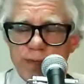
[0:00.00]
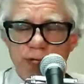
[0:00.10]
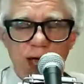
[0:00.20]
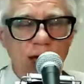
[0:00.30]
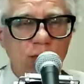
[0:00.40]
But
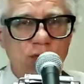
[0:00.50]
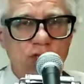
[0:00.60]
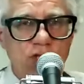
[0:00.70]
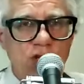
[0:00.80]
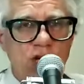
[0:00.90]
I
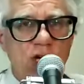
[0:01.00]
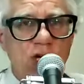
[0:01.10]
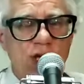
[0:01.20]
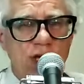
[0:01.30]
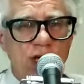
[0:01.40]
was
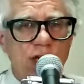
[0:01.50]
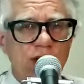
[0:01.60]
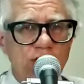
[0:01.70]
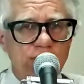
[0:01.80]
young and